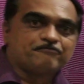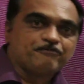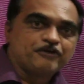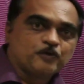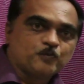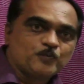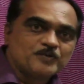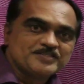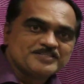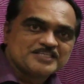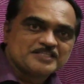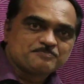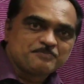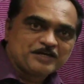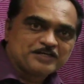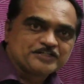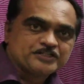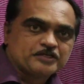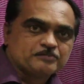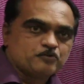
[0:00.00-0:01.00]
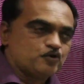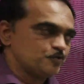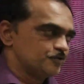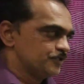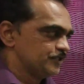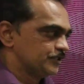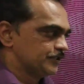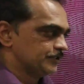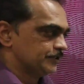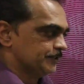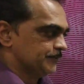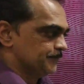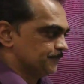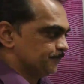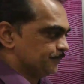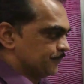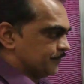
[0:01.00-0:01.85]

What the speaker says: frequency spectrum over here,